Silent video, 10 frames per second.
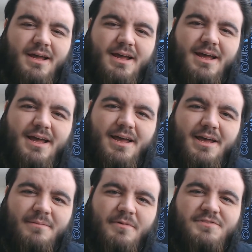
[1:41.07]

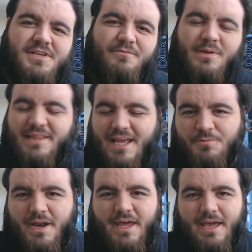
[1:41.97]
Obviously, if we did
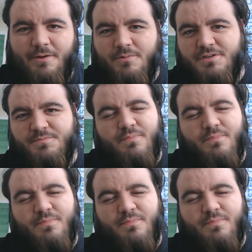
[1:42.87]
win it, it would